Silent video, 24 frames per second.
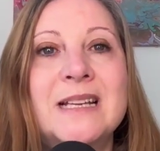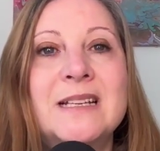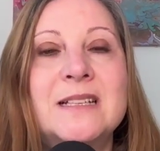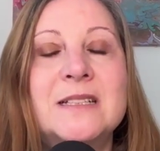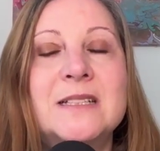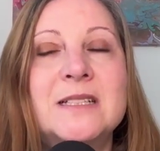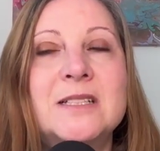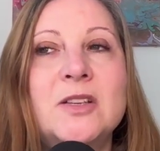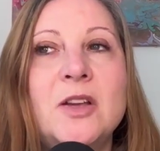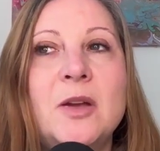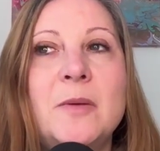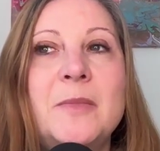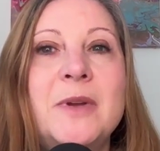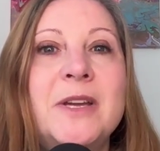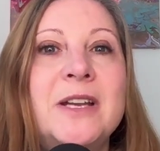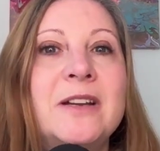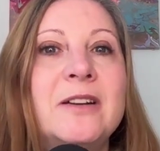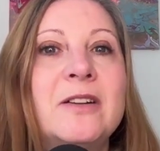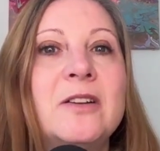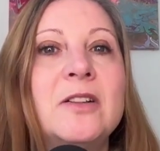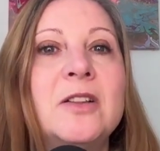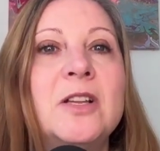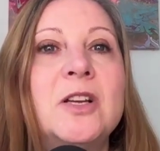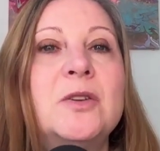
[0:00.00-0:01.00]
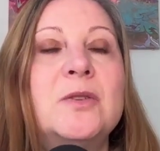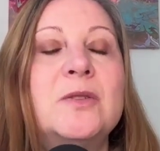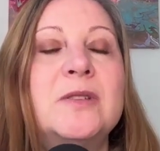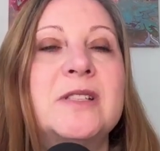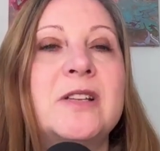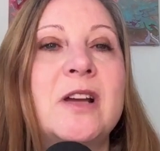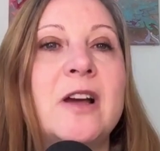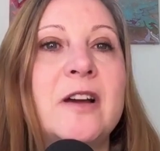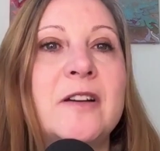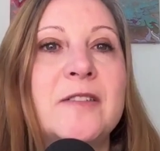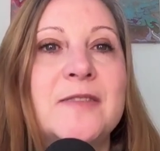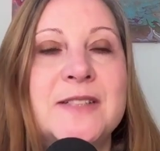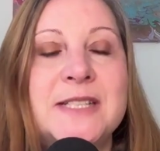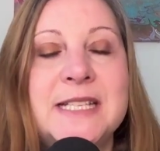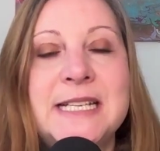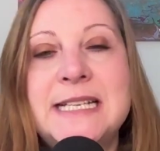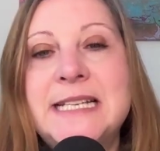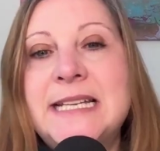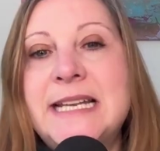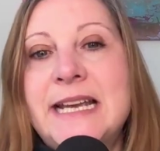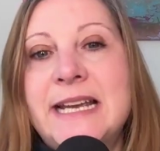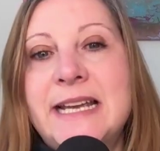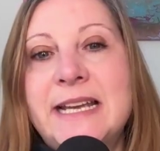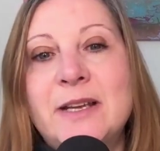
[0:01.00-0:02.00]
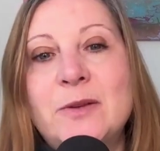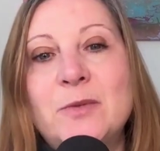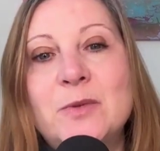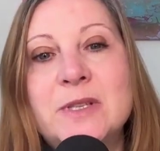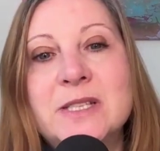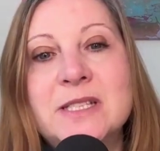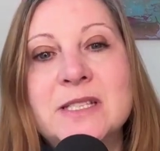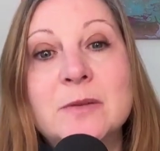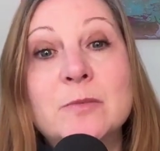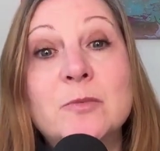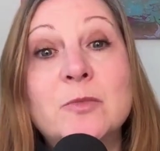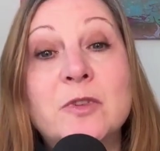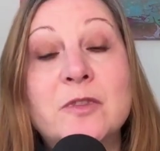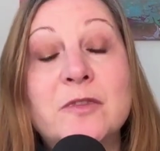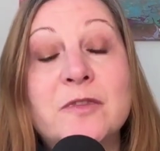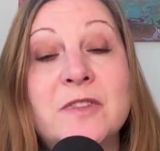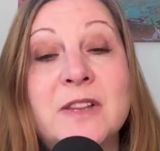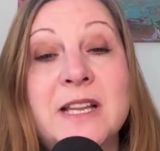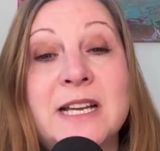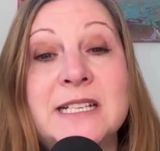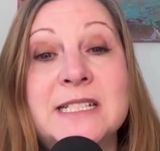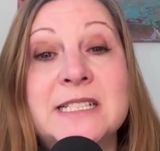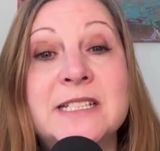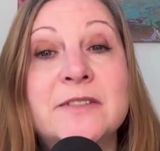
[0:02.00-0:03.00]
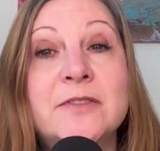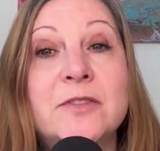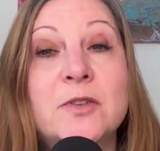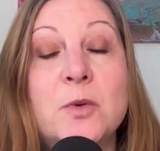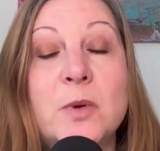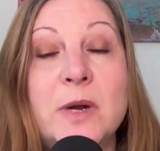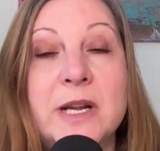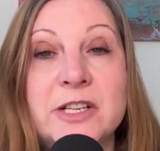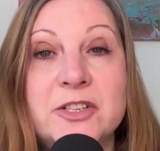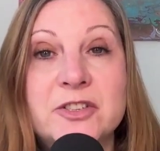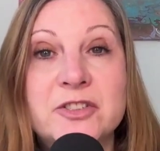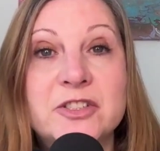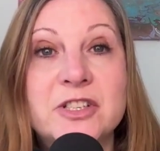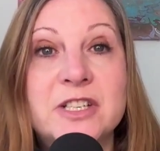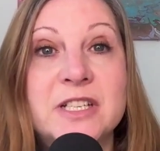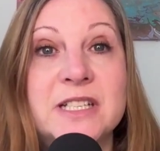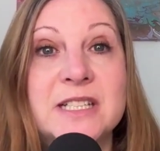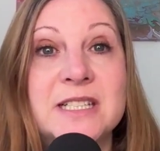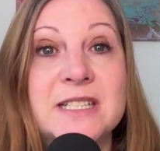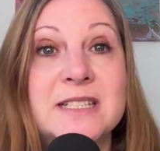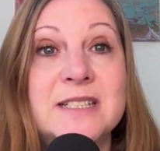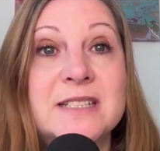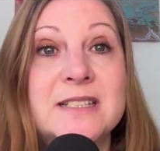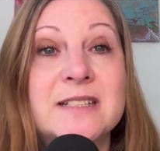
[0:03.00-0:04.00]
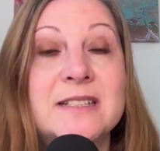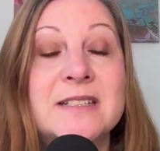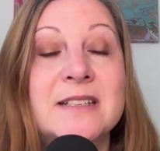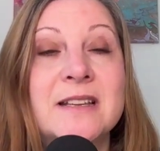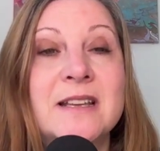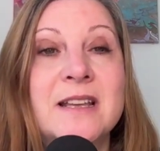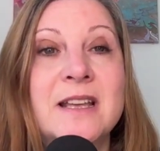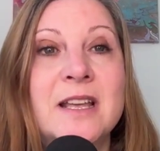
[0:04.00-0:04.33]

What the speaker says: So I'm going to close off today with some reflective questions,